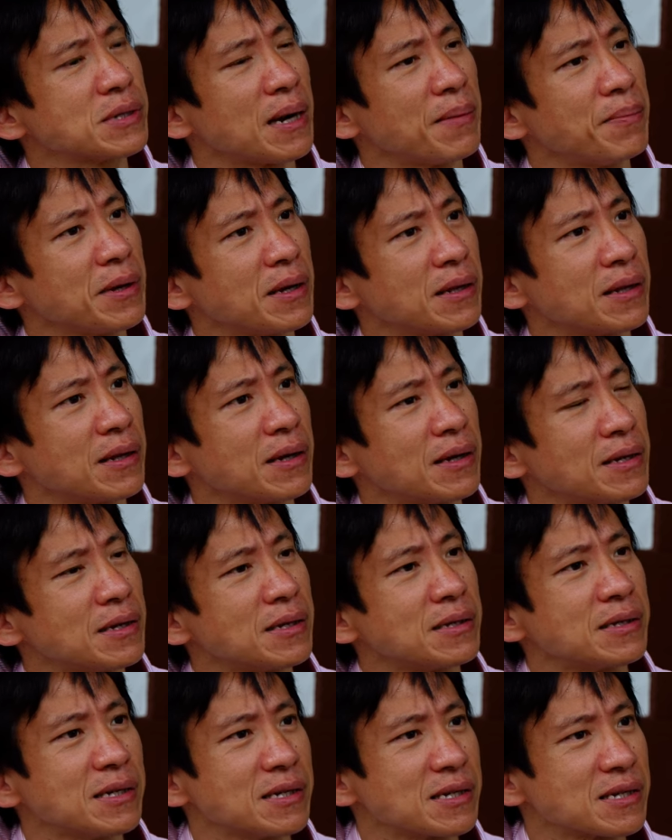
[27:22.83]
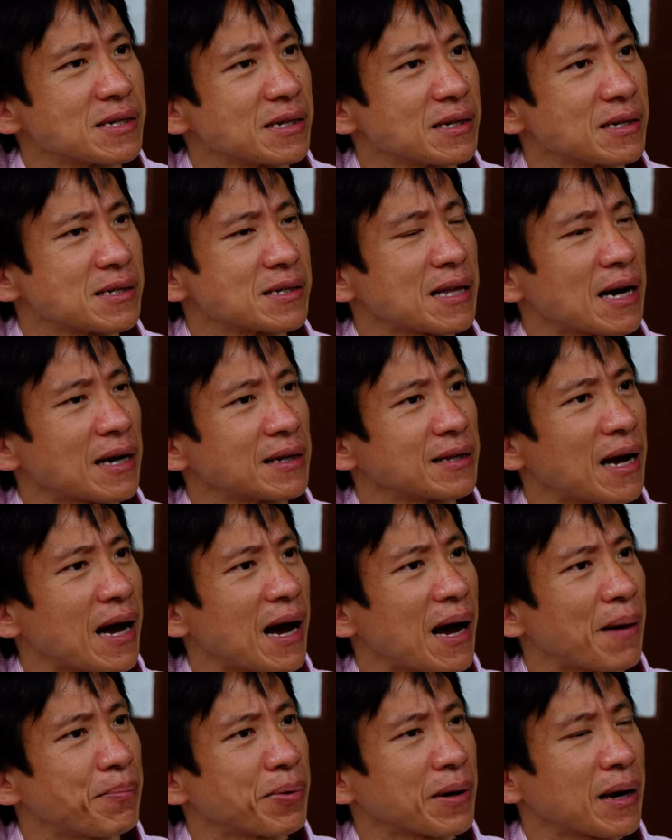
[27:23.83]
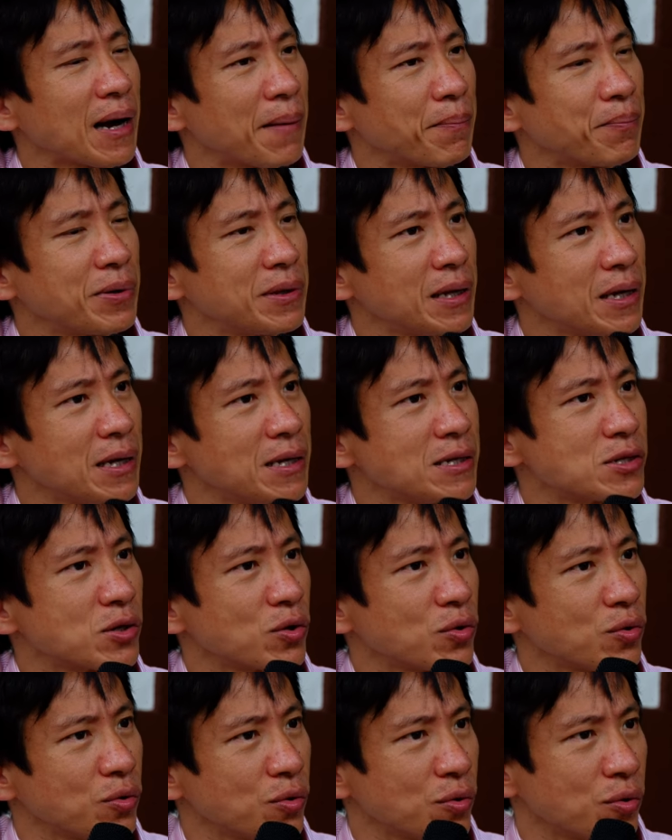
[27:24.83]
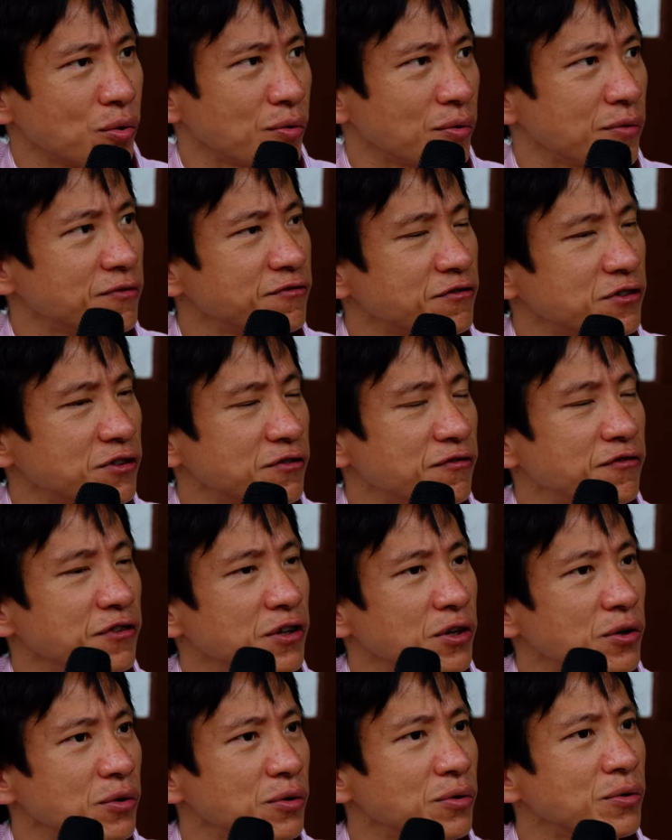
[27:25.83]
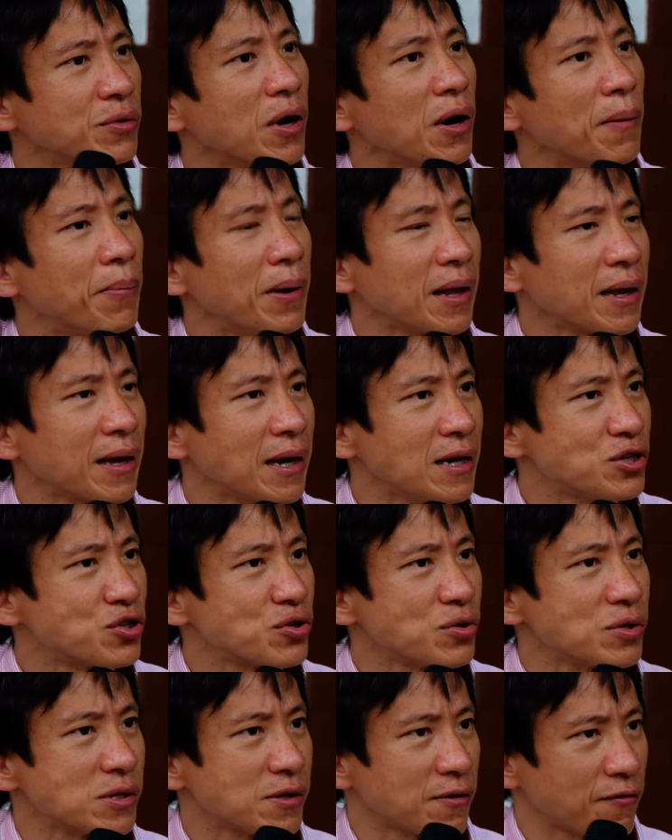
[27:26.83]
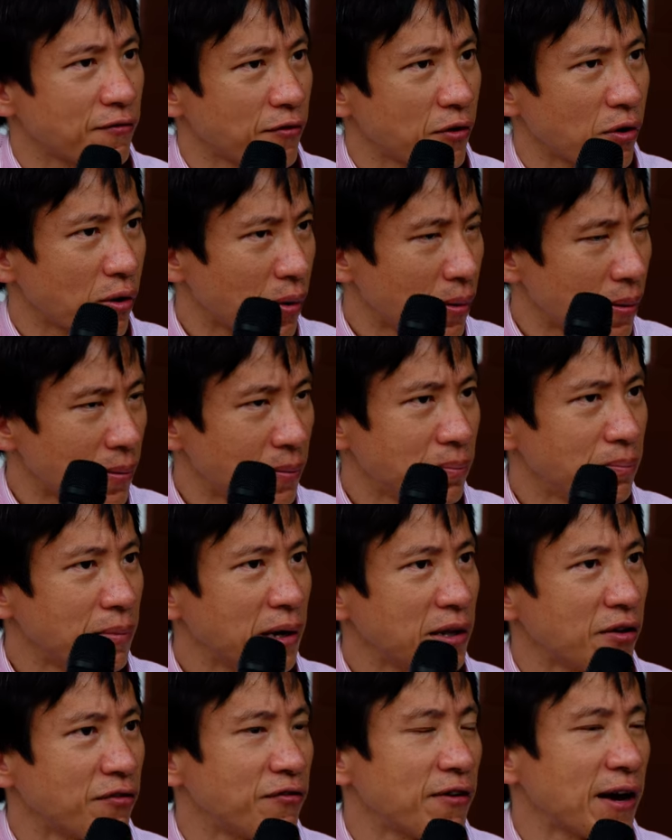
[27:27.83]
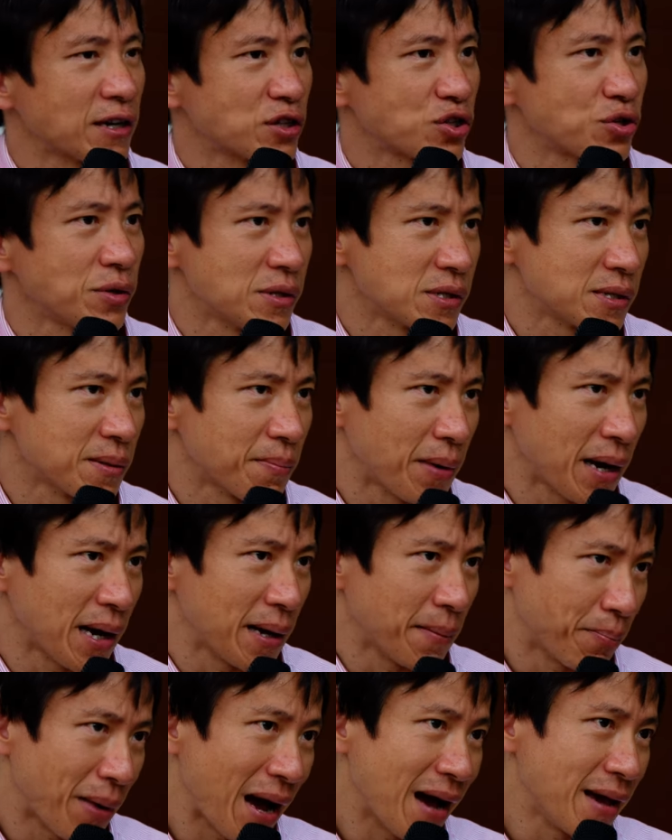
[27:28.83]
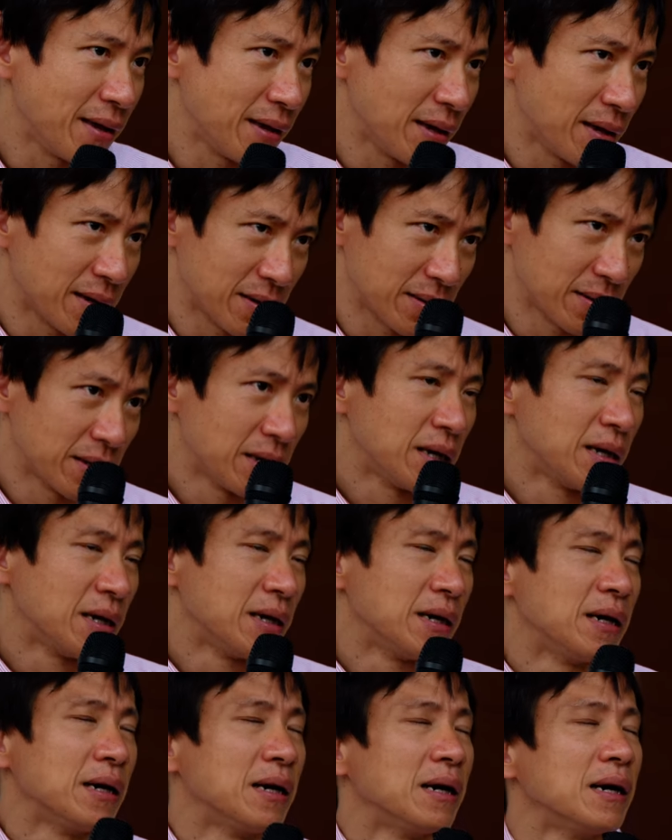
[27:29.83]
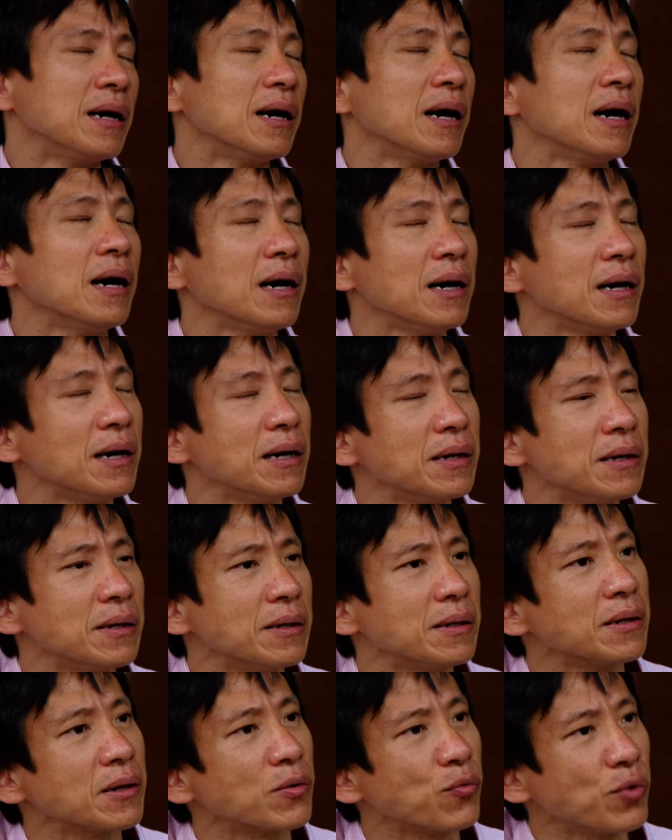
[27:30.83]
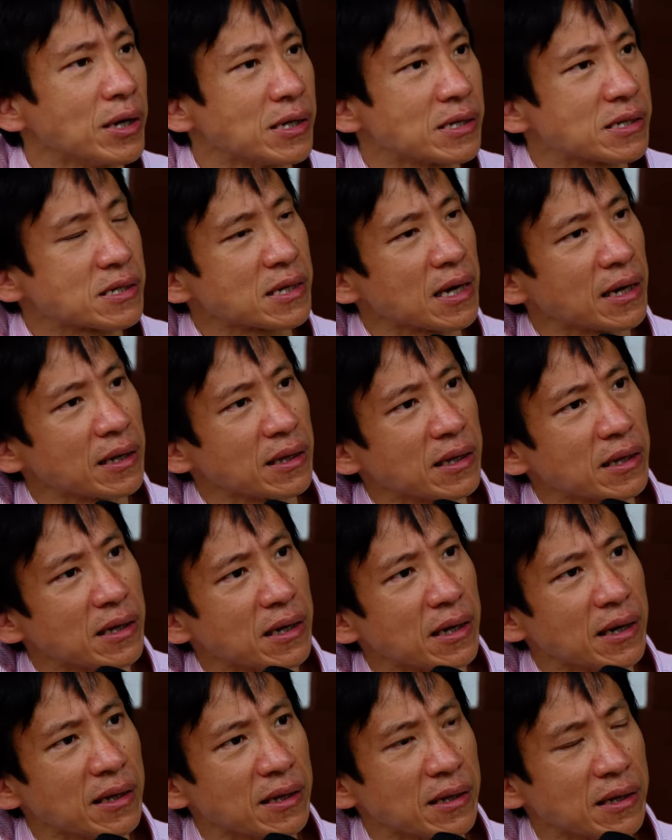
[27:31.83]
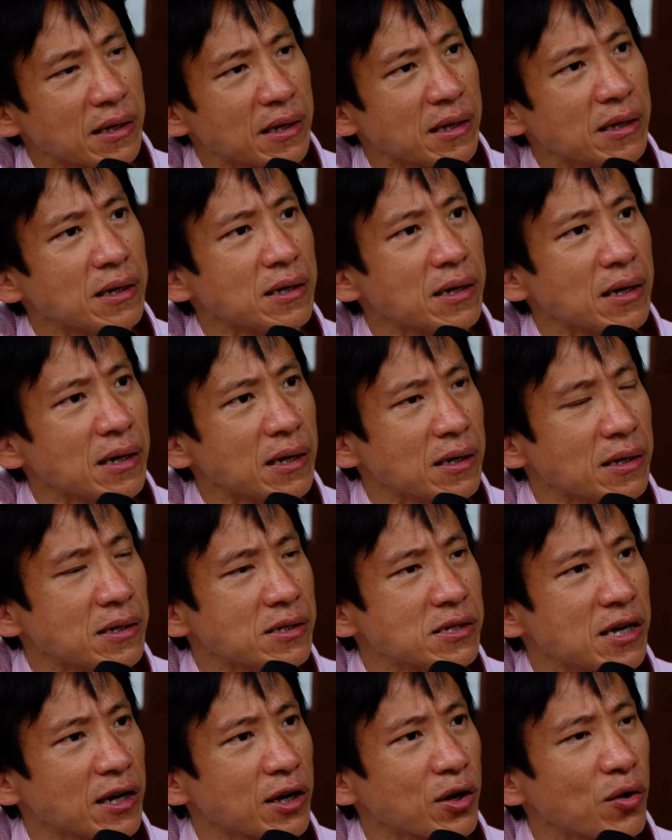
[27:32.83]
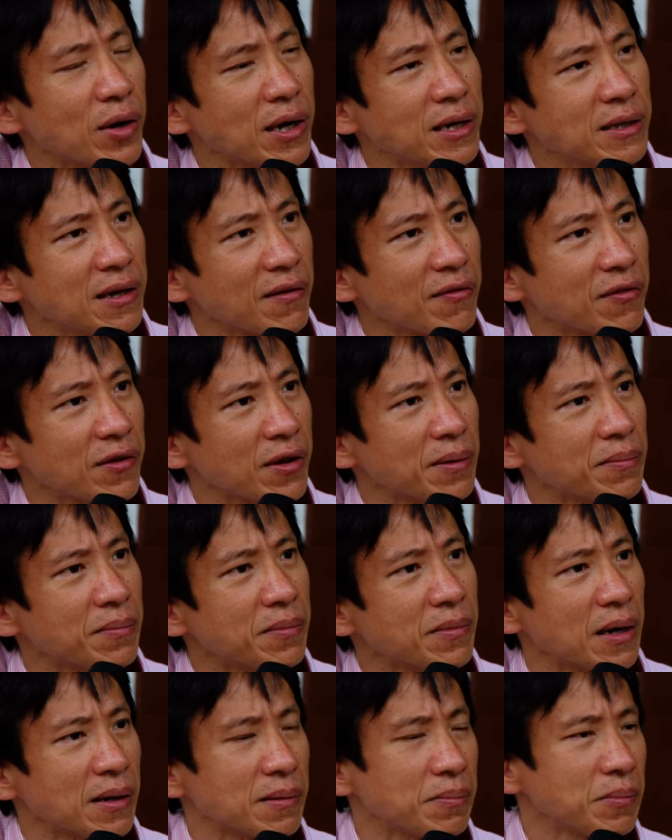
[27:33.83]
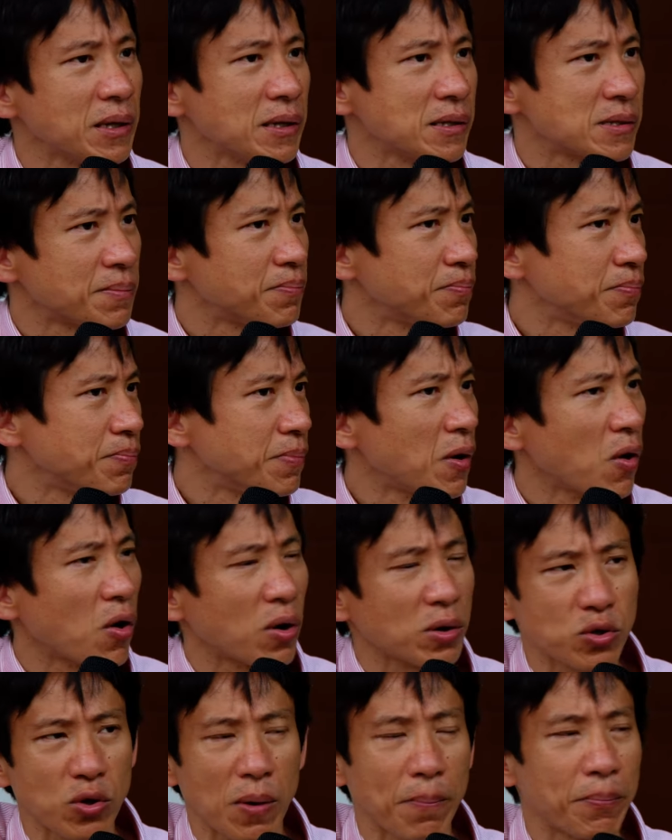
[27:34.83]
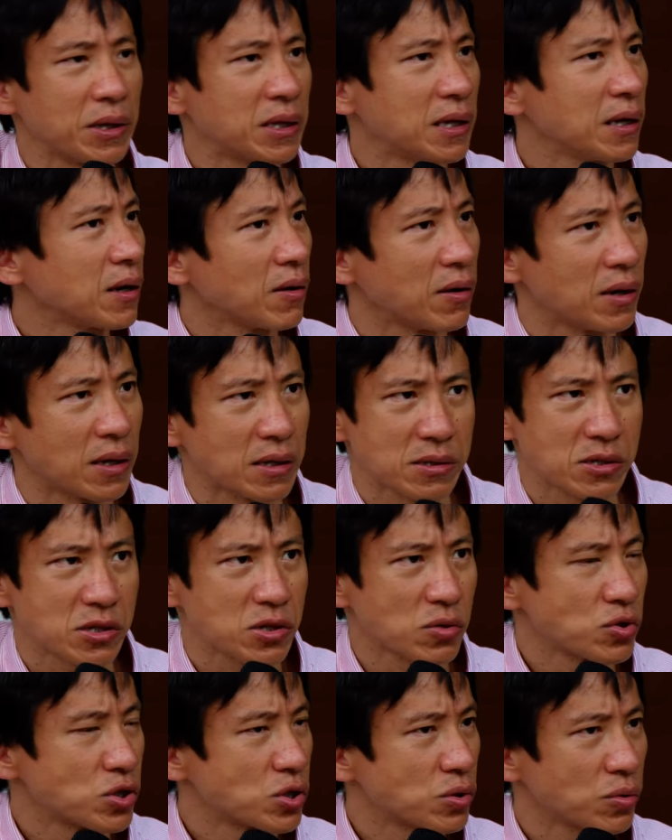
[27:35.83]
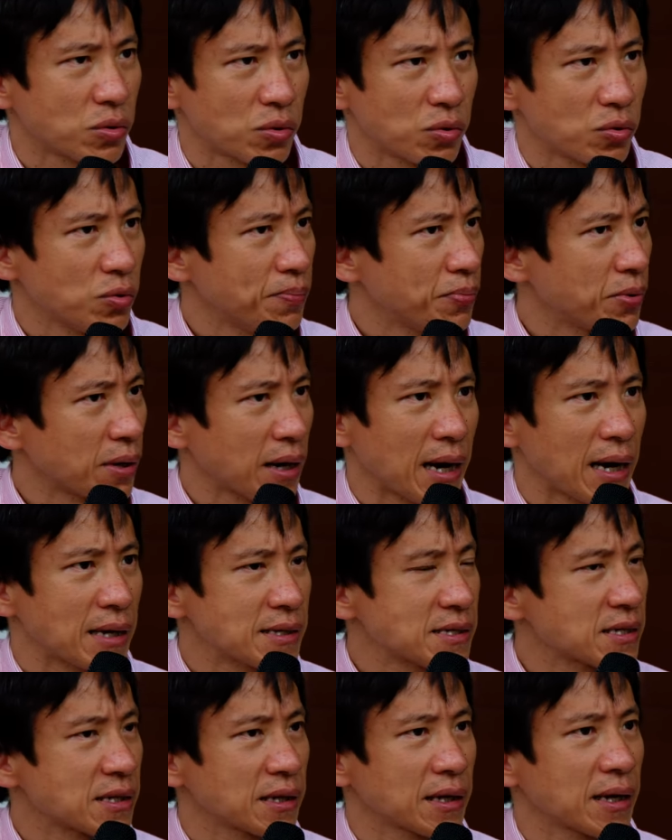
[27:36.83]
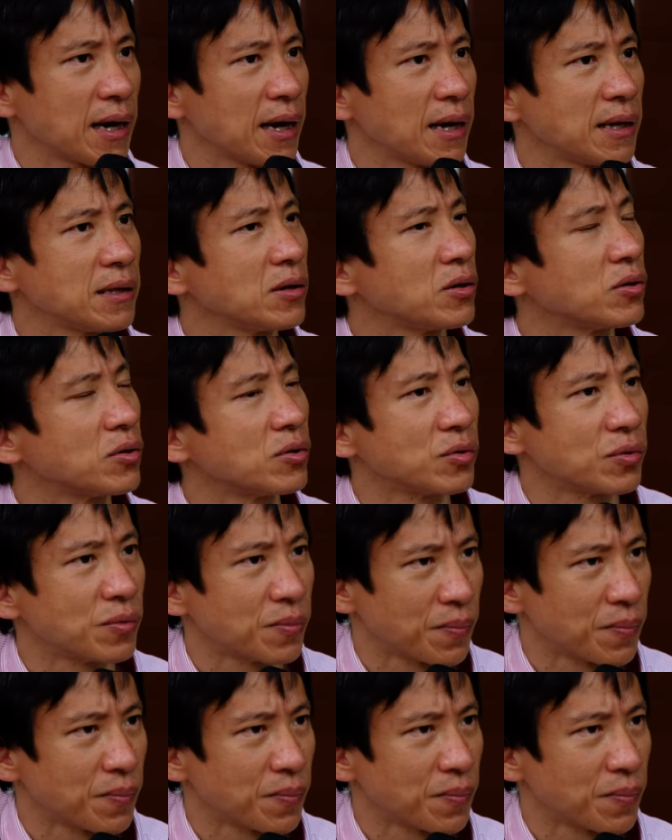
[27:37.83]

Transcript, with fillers: I mean, uh, these uh, startup companies who fulfill obligations for manufacturing by buying uh, wastes and, uh, and uh, circulating them? I mean, belong to a particular social group or caste again or?